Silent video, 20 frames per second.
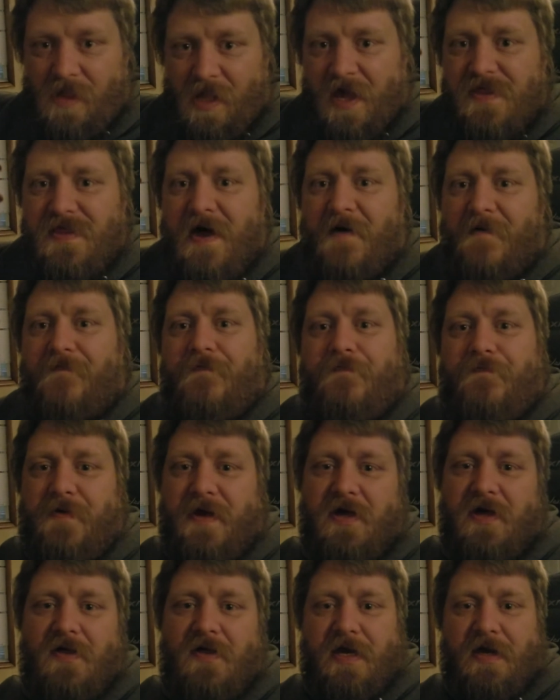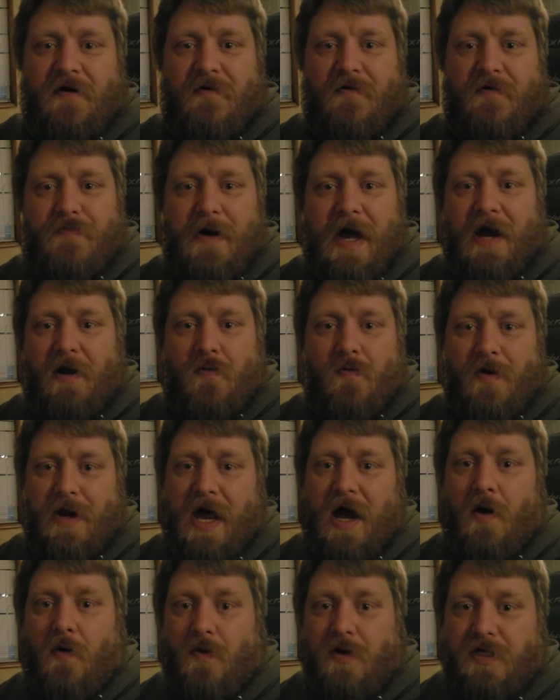that feeling of back when
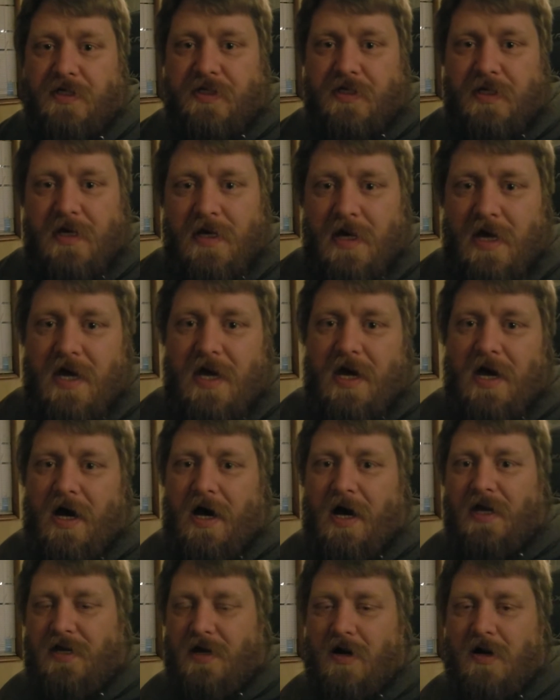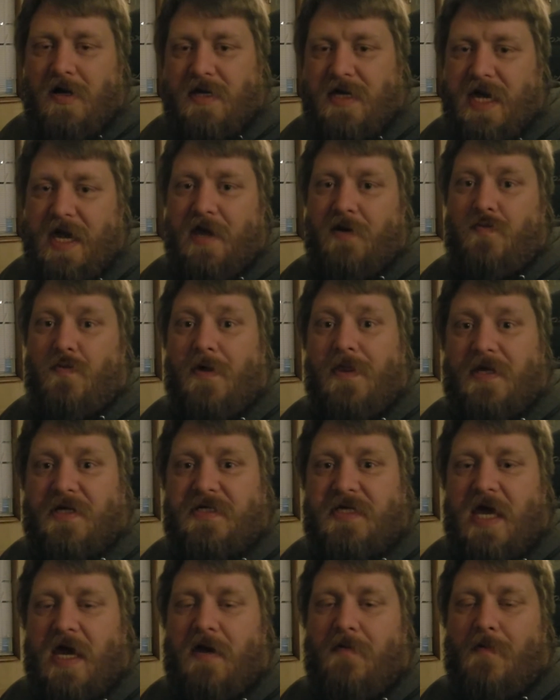I was a young kid when this
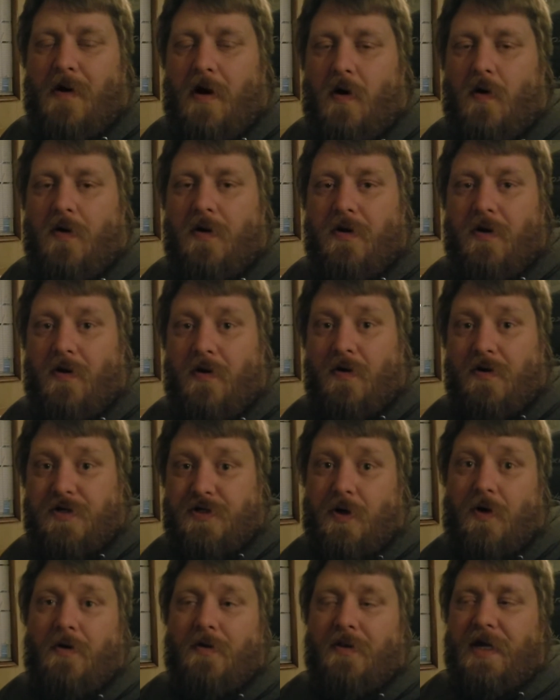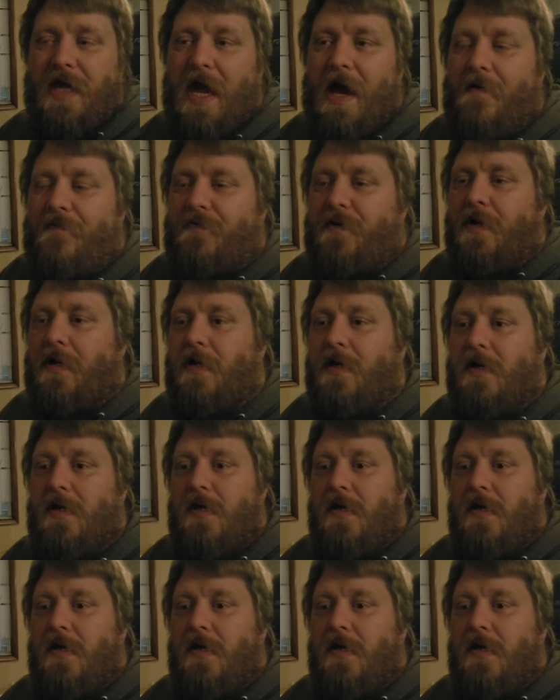came out, or shortly after.